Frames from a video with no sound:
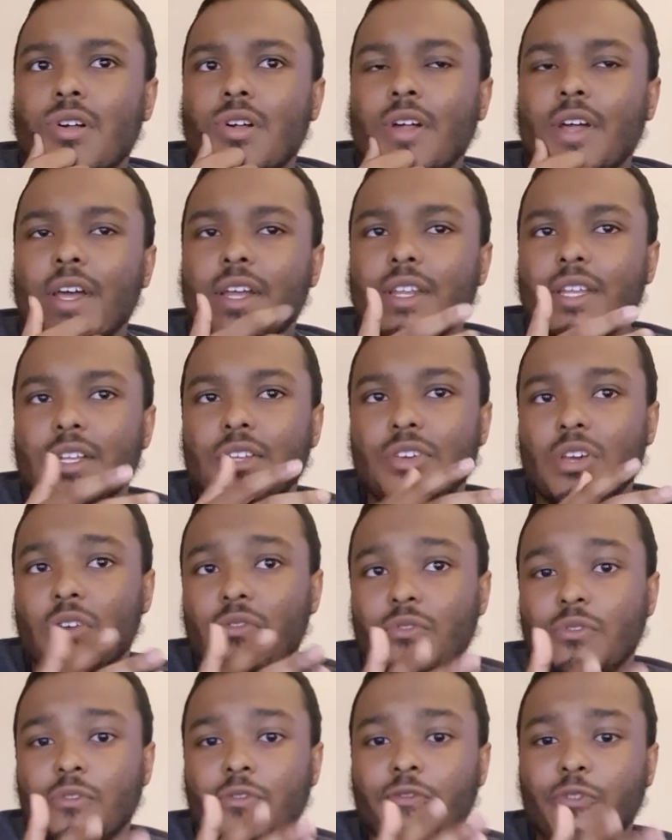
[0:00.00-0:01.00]
And then you have
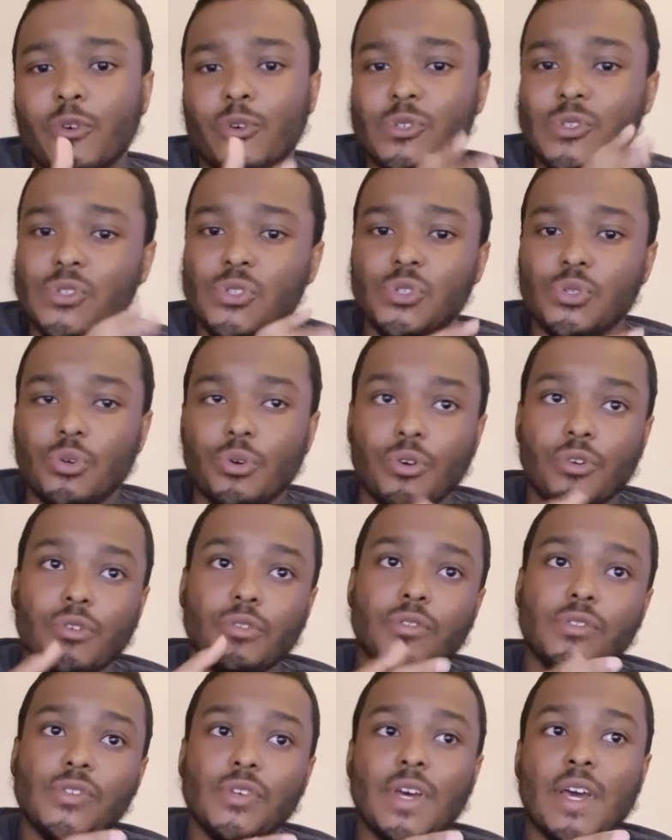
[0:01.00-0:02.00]
the first circle
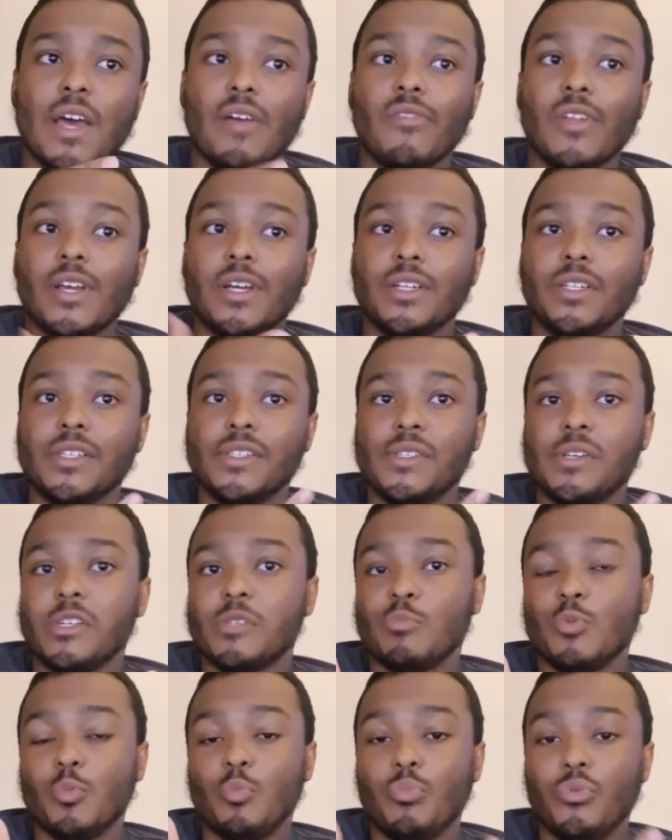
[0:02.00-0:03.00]
to have like an
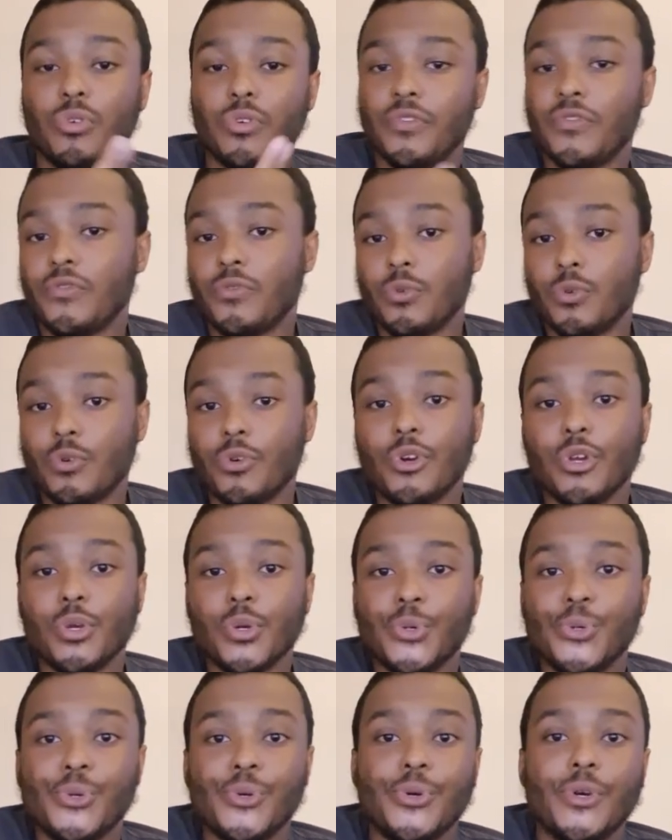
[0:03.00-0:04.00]
attachment point for
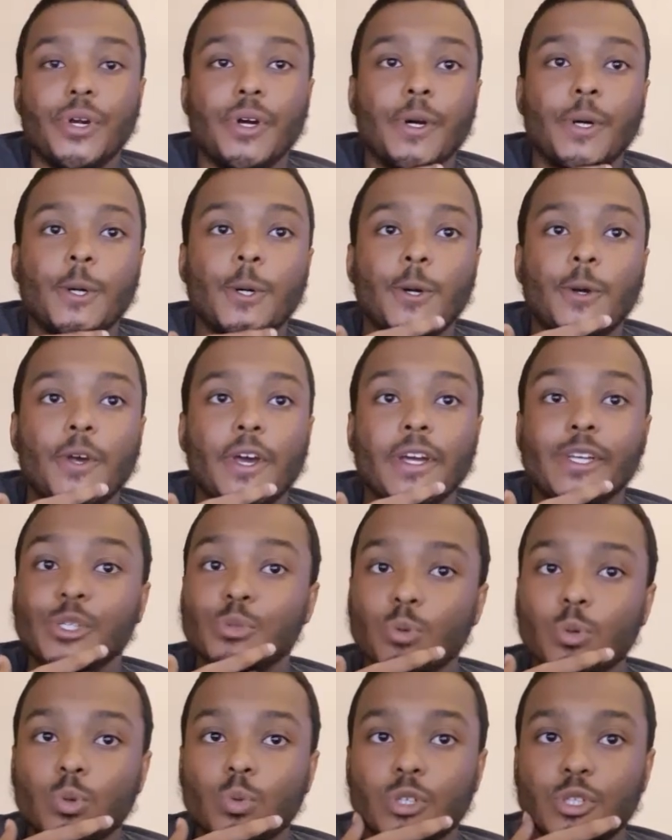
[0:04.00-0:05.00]
your
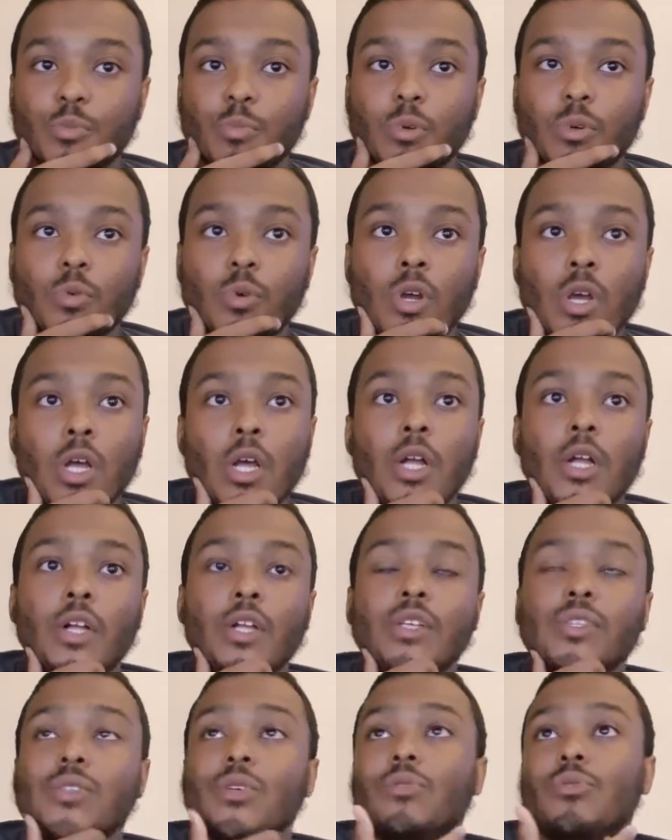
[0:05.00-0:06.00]
actual wishbone.
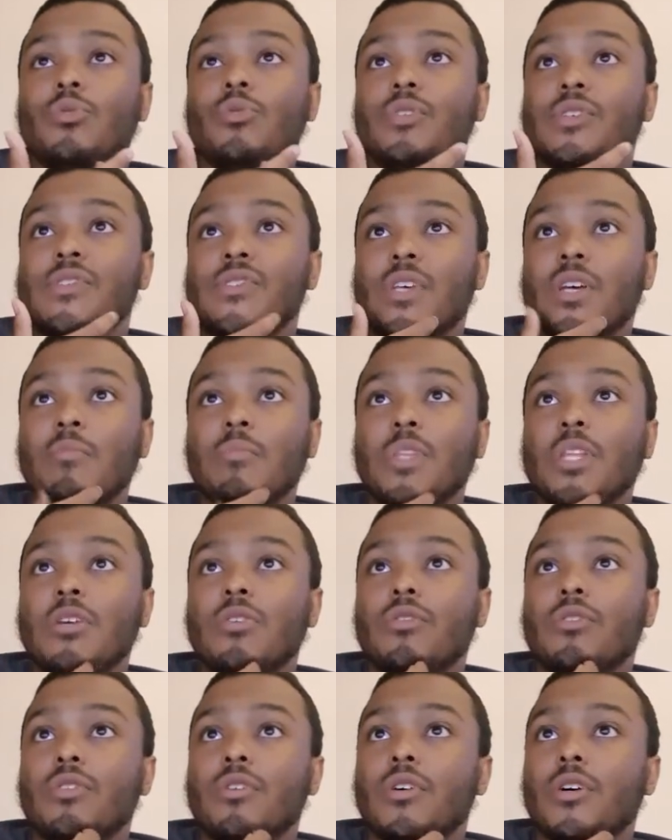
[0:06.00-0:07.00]
So do the same thing
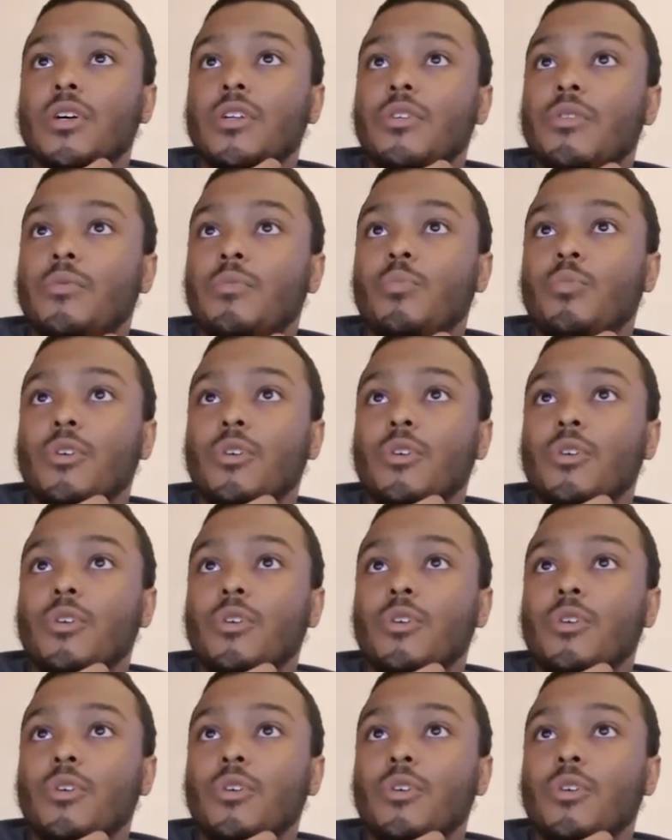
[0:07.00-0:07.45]
on the other